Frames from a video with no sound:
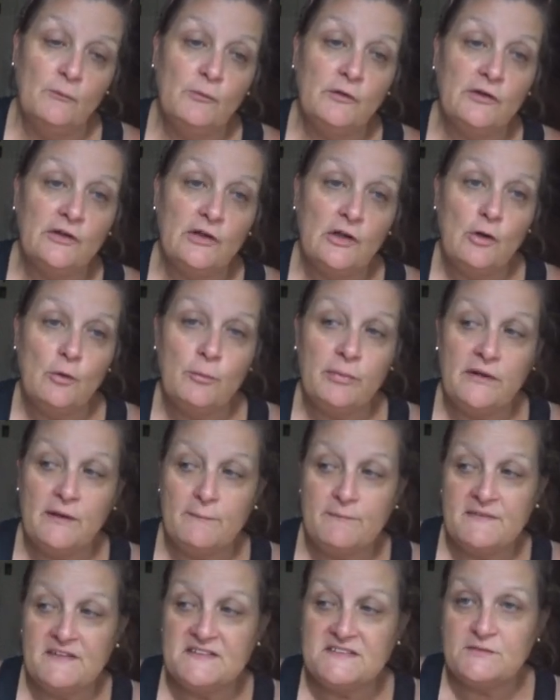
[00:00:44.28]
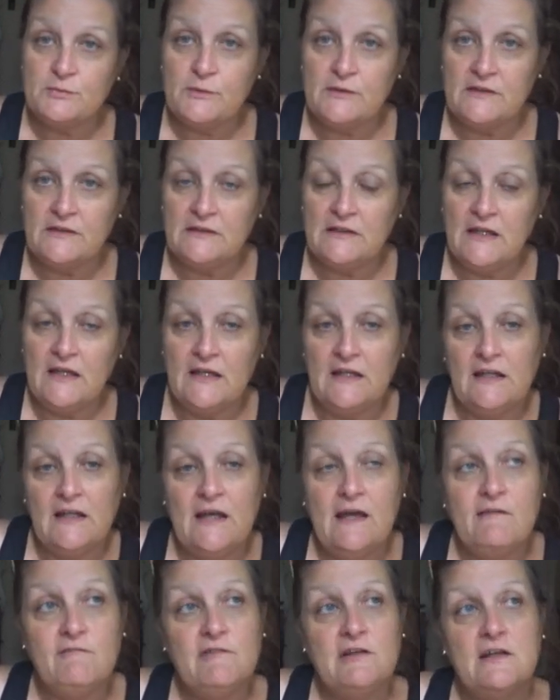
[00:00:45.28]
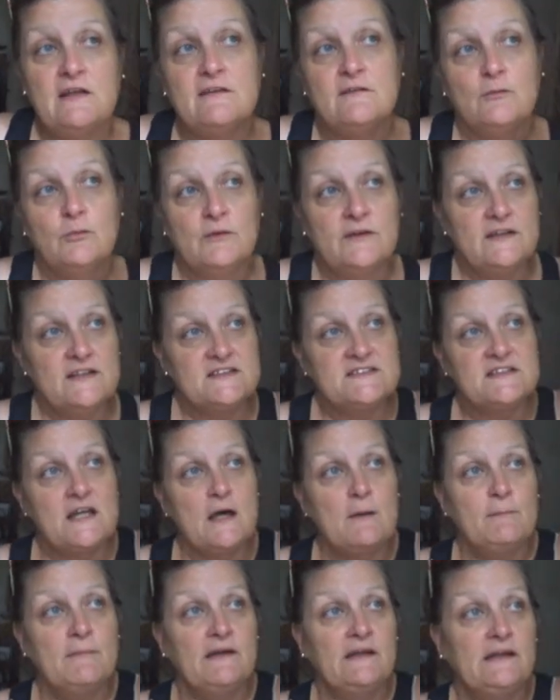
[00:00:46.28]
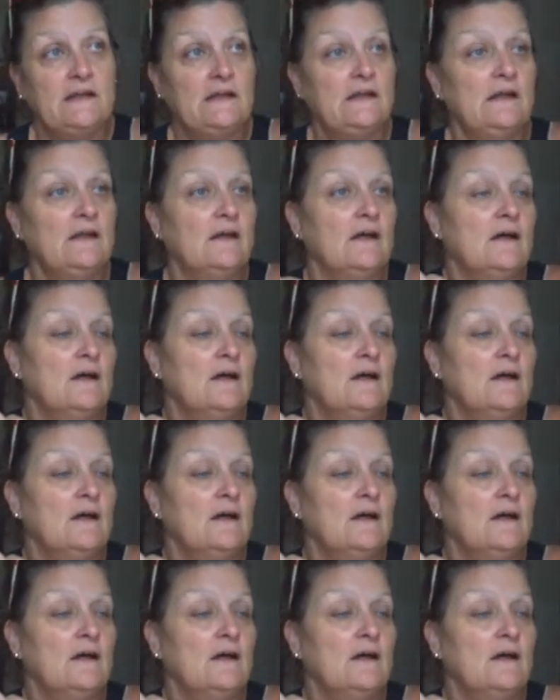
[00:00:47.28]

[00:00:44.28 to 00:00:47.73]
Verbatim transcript: we're going to open up this one and I have another one that's coming.